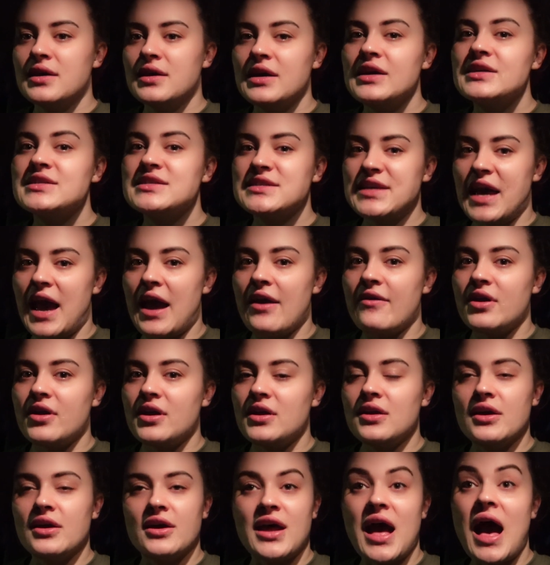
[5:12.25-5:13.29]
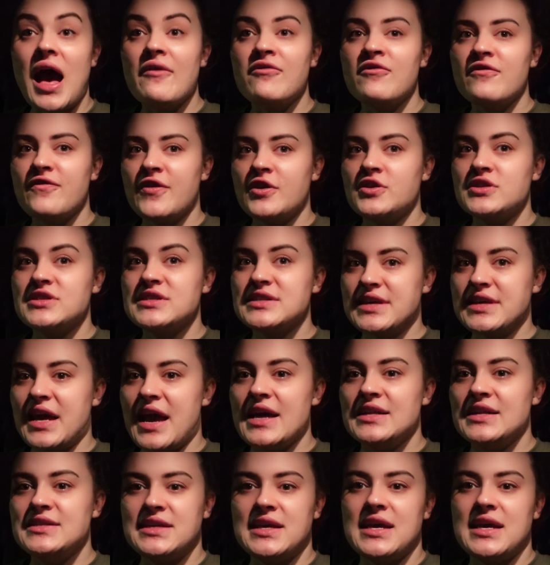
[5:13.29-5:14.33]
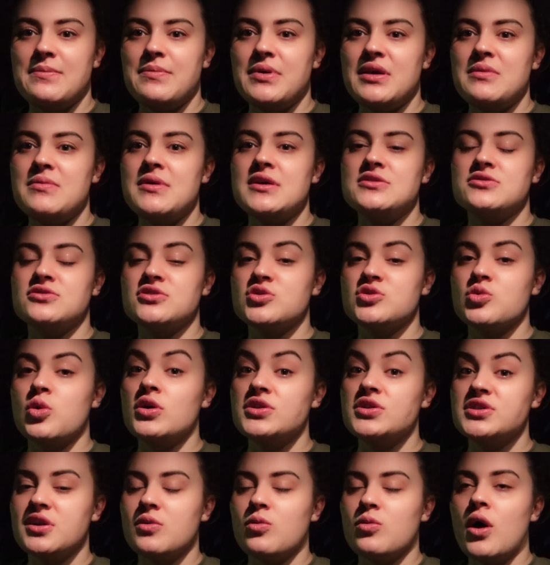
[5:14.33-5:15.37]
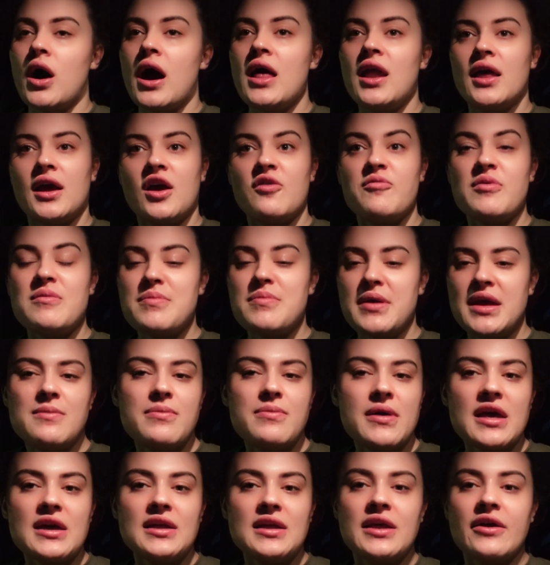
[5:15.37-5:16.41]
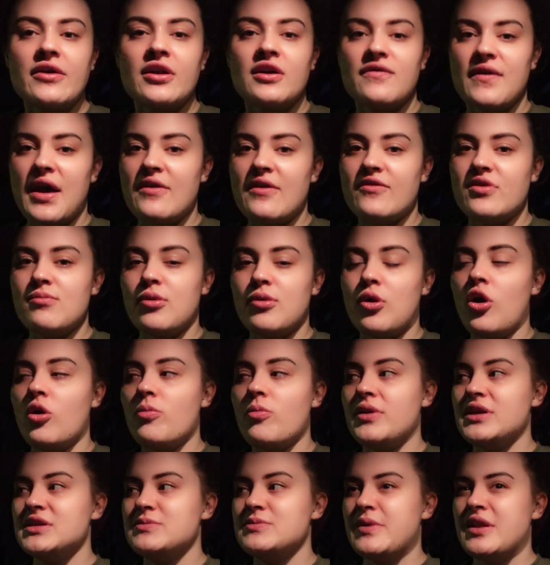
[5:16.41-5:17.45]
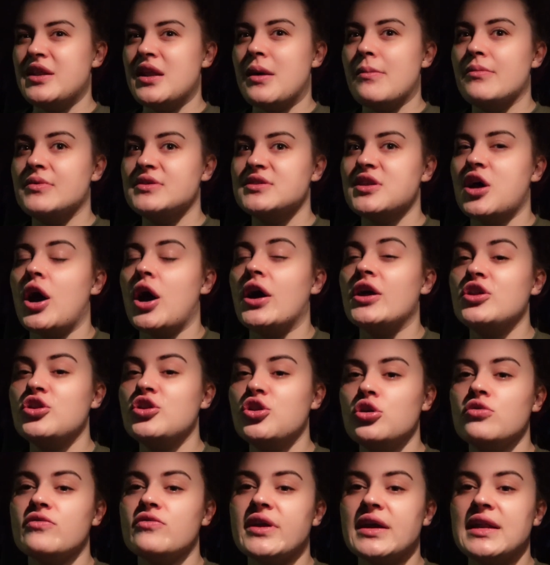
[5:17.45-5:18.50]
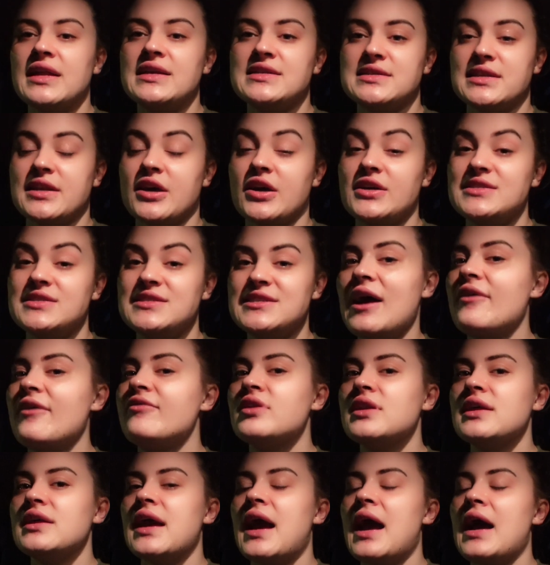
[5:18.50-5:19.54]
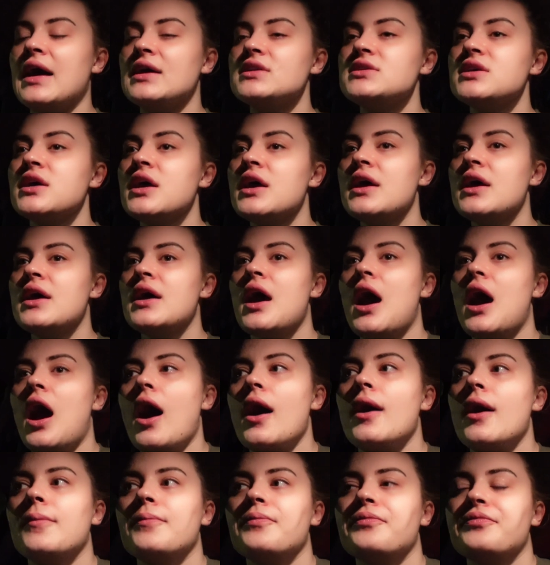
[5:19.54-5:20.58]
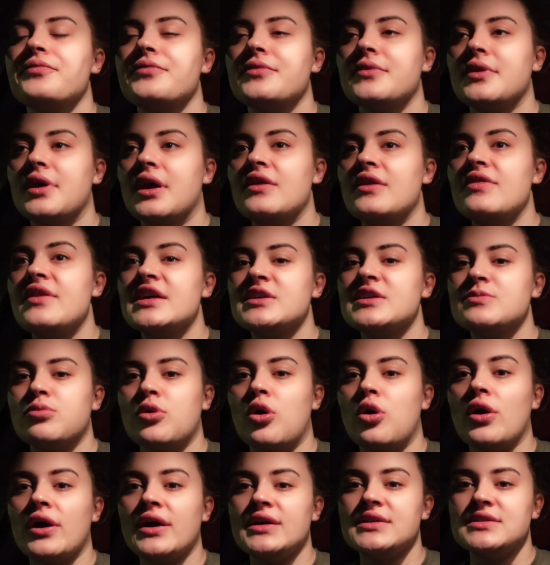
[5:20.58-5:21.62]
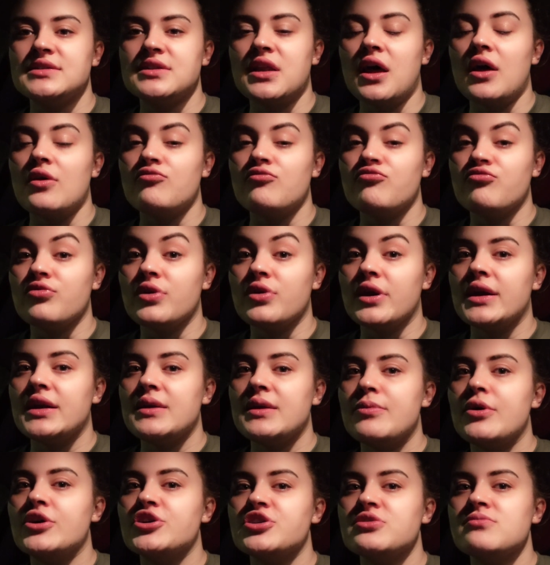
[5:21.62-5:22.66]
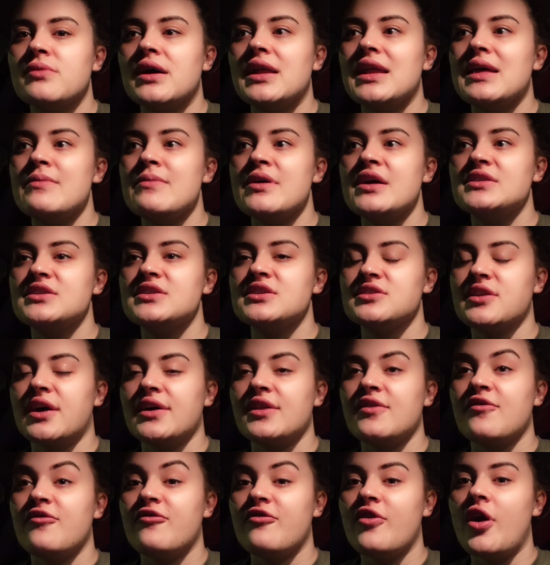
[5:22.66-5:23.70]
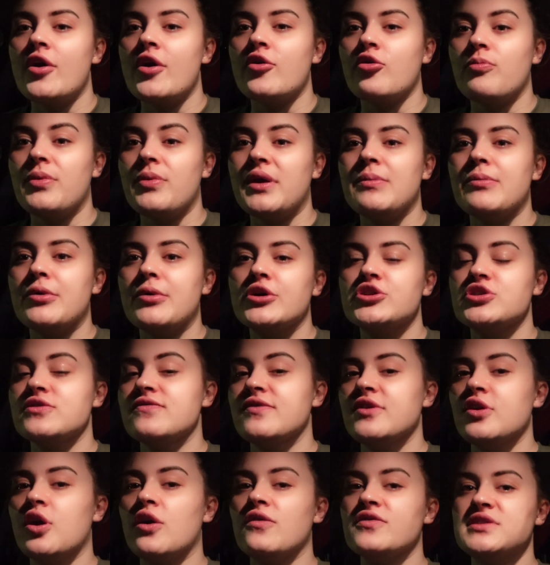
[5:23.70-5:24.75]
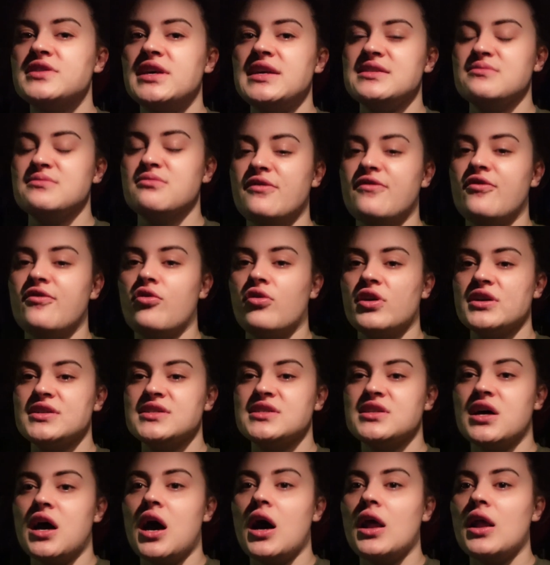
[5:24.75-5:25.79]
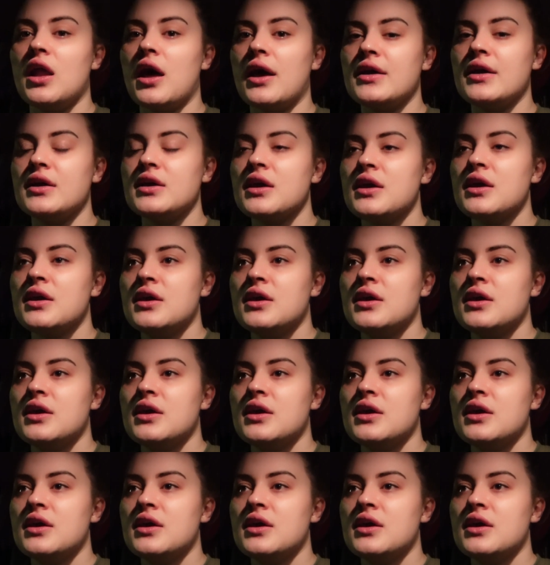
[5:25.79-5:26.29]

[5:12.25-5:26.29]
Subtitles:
scary. And I haven't felt scared to hit PBs on squats in a while. Like, I've been PBing near enough every block, but it's been numbers that I knew realistically I definitely had. And this block is like really pushed my limits as like the final big push of the off season before I start like